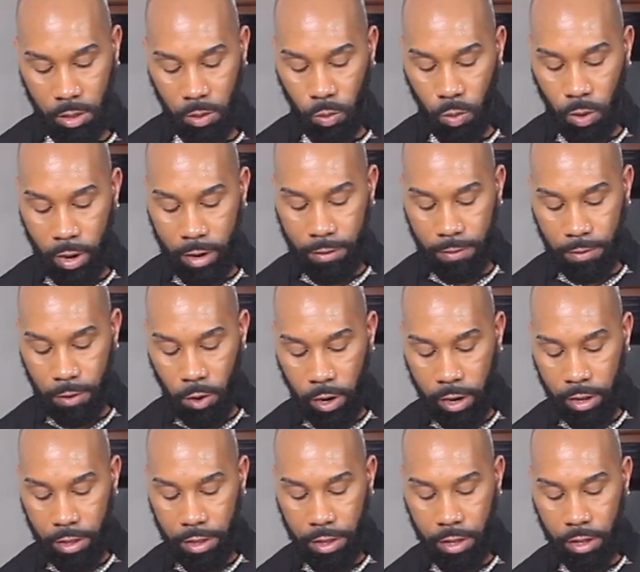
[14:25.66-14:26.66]

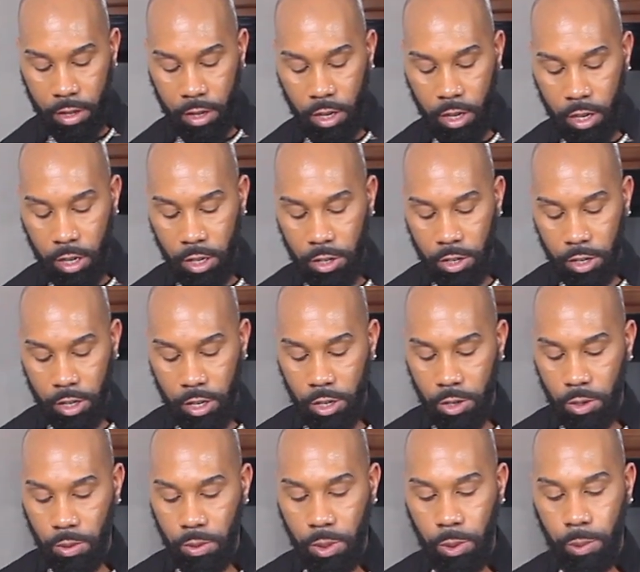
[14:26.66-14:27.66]
1/4. You're going
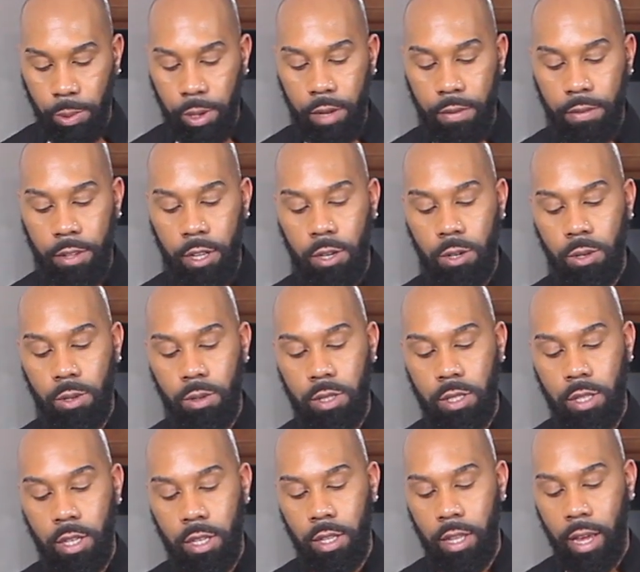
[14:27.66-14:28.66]
to do 3 of
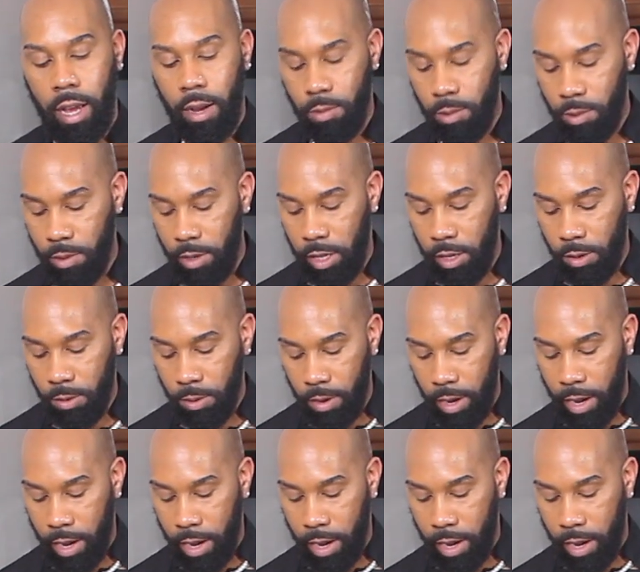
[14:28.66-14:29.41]
those, and that will equal